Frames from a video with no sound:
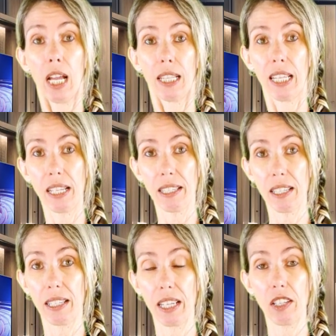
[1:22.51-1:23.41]
This
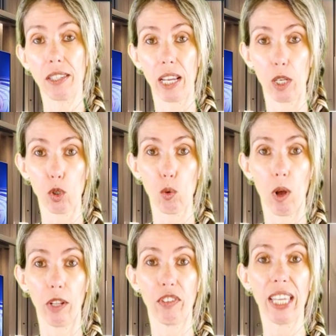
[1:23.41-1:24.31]
is the sales
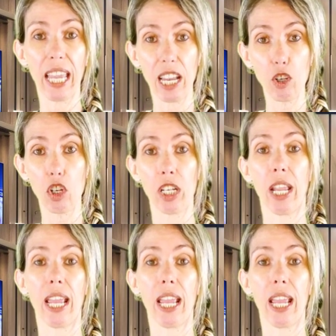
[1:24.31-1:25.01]
qualification